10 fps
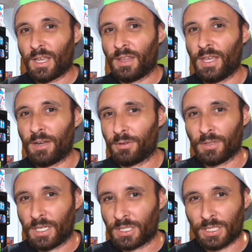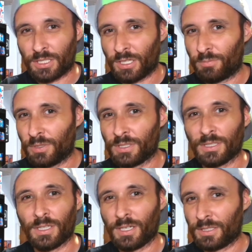that relationship
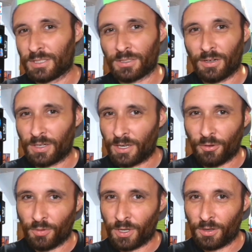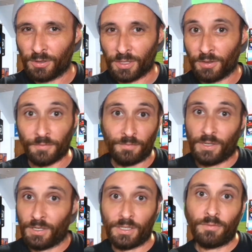isn't going to start out well, if
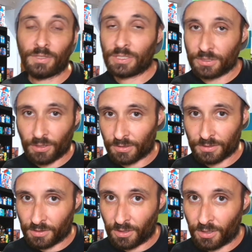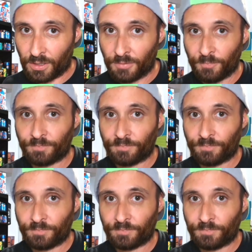it even starts at all.